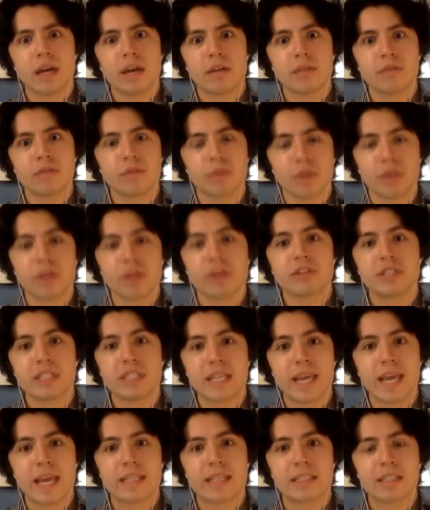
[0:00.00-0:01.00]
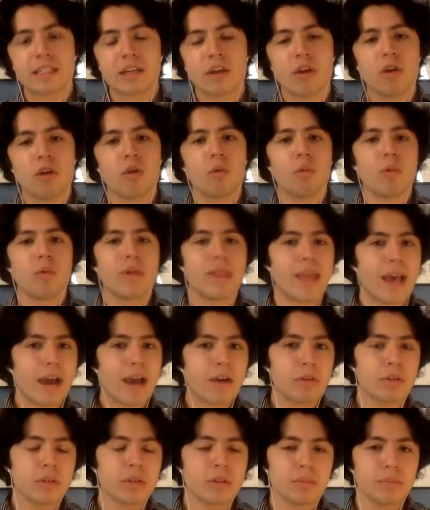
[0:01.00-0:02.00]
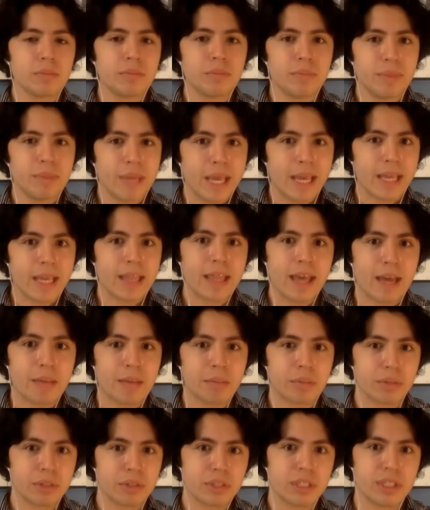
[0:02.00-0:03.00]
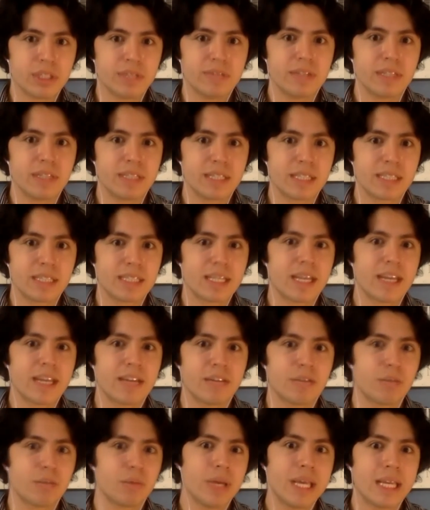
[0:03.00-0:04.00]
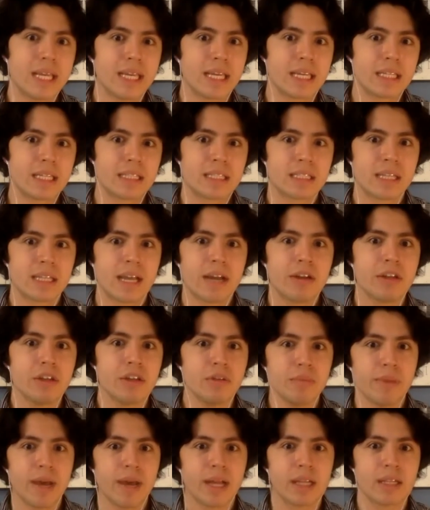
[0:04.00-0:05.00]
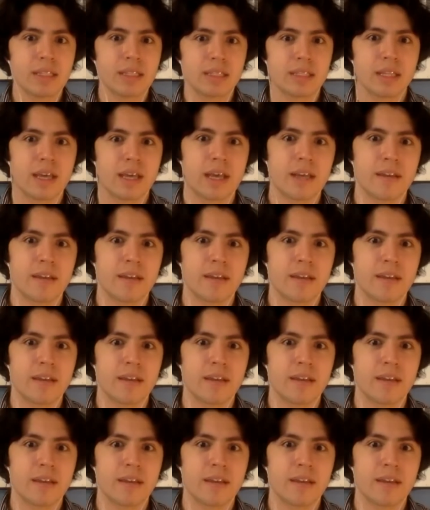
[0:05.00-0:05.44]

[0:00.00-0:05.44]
for their stance, without being that perceived as a sign of weakness? How do you balance that?